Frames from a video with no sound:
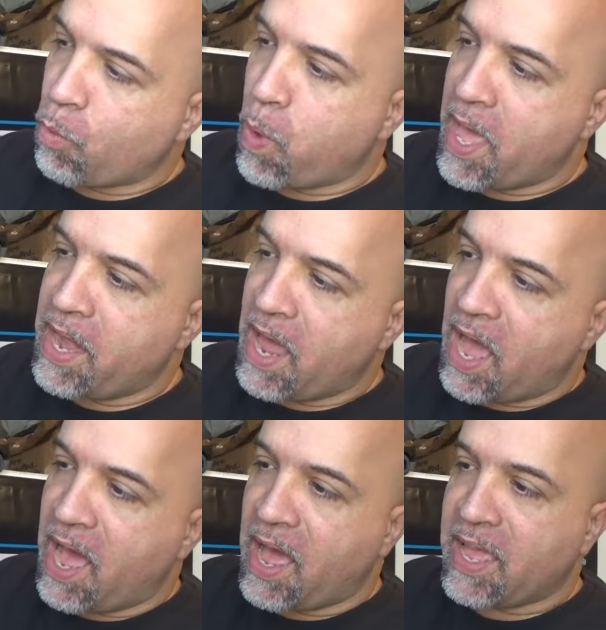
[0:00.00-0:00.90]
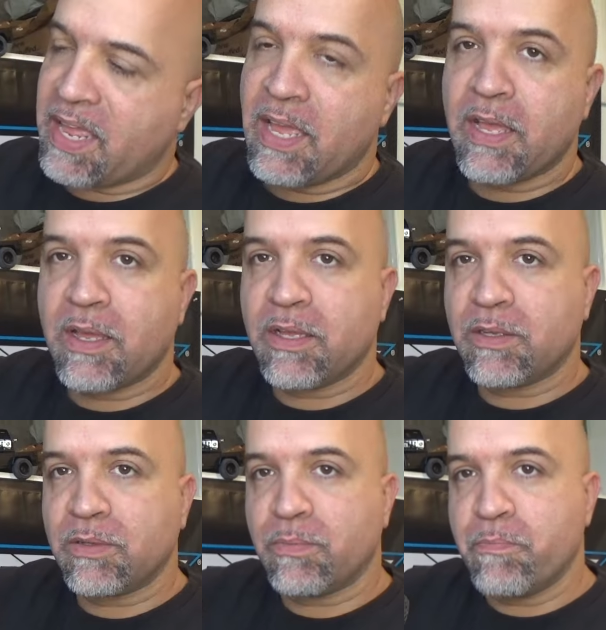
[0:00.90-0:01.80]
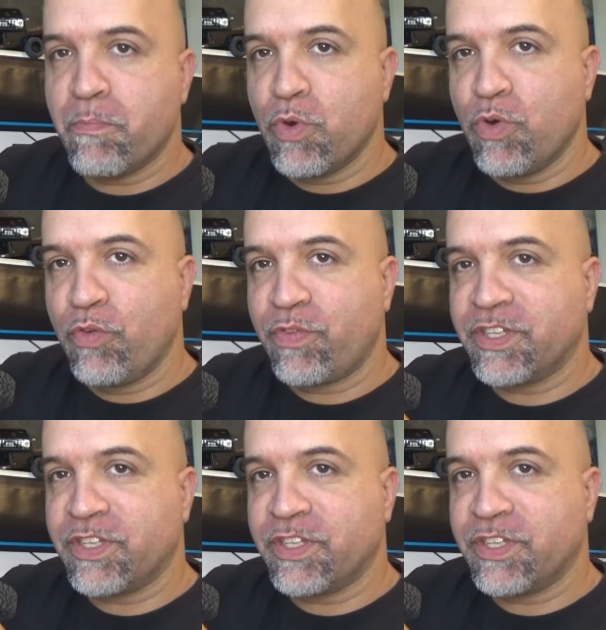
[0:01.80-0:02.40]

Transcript: When I moved